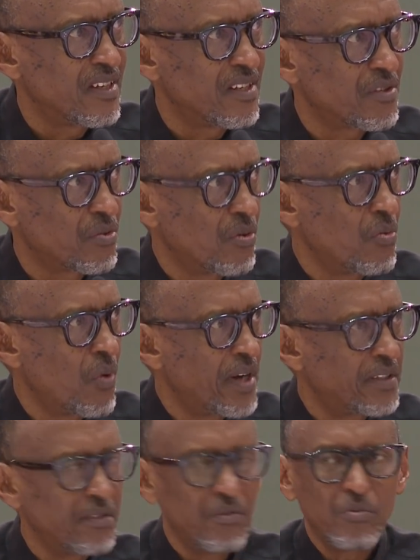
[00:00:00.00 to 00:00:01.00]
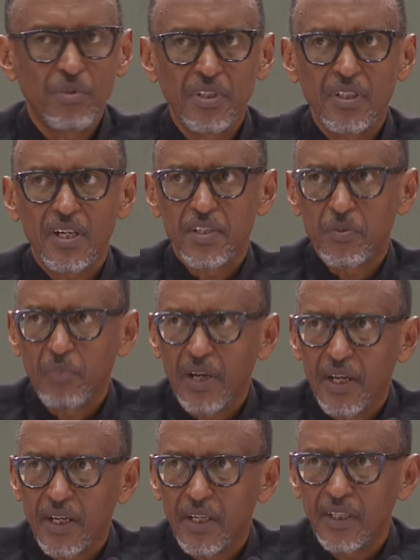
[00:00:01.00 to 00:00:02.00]
So what do we
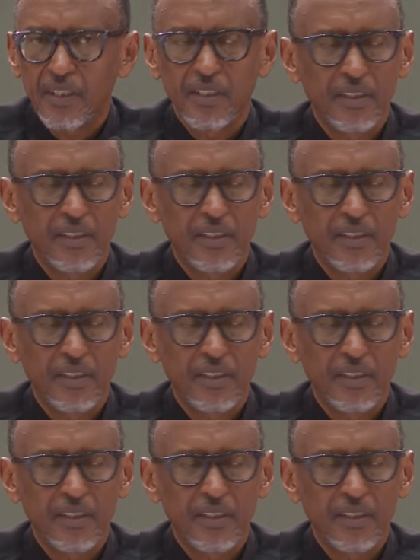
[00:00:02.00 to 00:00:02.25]
aspire